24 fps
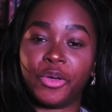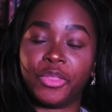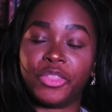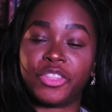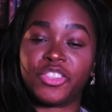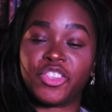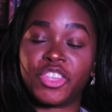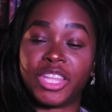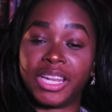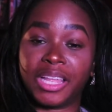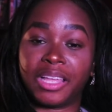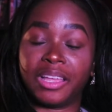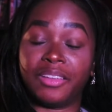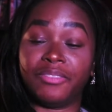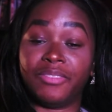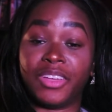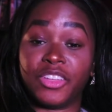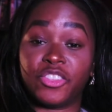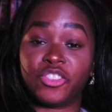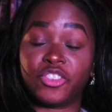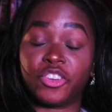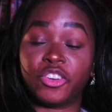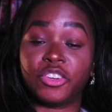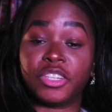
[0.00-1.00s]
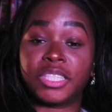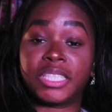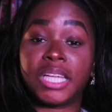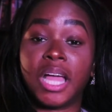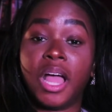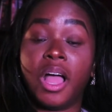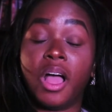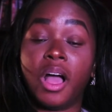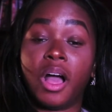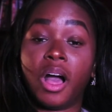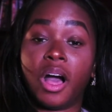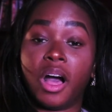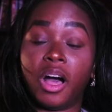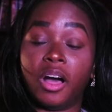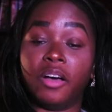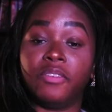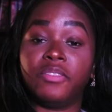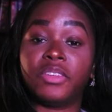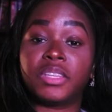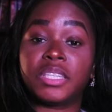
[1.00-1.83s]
The Chilling Adventures of